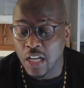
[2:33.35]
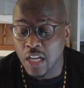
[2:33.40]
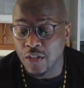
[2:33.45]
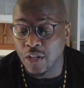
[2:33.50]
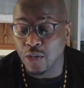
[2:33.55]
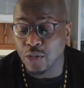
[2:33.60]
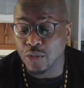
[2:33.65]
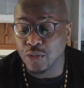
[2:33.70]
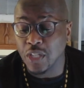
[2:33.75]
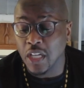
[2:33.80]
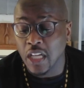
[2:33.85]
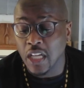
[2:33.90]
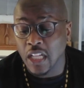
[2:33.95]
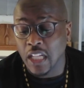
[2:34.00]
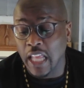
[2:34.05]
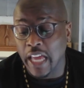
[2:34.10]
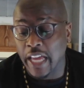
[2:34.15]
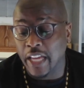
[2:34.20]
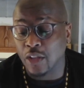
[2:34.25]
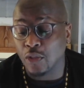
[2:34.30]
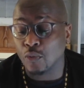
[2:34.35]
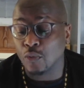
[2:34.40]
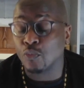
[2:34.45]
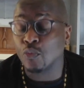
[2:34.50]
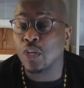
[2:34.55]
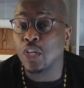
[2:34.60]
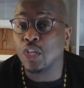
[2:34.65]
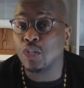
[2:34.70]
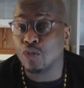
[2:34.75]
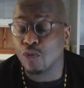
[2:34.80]
There's like
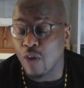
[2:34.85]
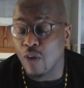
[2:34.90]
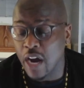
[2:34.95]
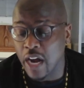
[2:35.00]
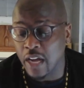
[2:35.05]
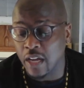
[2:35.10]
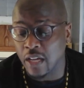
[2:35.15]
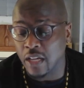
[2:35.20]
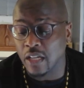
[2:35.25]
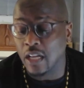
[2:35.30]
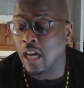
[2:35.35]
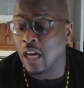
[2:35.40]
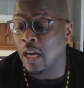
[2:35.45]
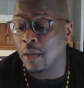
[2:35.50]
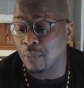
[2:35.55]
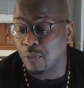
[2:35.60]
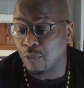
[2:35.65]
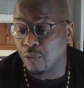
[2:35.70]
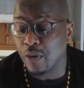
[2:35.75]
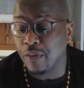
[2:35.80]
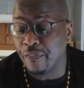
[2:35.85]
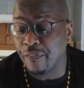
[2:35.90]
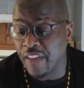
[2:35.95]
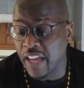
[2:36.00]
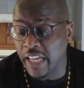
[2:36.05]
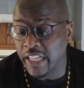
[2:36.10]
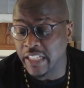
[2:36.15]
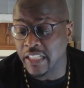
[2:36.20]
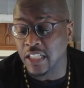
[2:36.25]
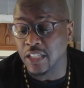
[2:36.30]
three
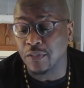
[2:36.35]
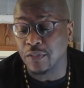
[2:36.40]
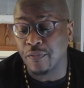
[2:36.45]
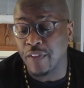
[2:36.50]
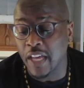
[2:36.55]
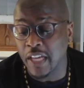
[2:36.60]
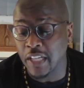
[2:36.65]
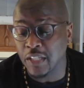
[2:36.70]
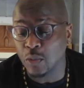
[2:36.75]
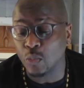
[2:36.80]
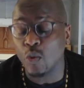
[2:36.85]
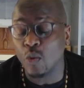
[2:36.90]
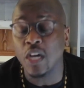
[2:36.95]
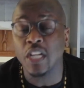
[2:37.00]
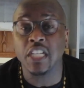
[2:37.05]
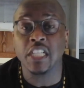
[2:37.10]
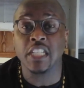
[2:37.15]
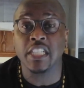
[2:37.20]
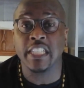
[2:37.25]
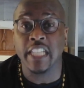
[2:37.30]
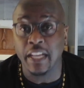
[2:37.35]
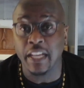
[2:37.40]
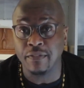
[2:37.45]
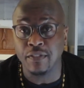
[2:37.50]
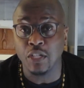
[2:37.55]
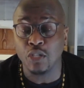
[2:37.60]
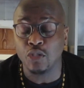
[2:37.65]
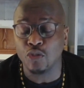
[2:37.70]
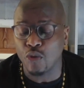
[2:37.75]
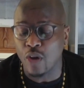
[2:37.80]
phases. Phase 1 is
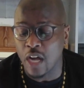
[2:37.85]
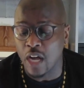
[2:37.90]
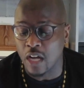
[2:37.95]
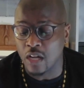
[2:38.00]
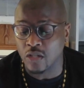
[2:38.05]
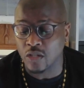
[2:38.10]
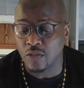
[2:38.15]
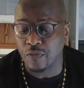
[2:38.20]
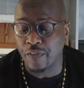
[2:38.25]
safety trials.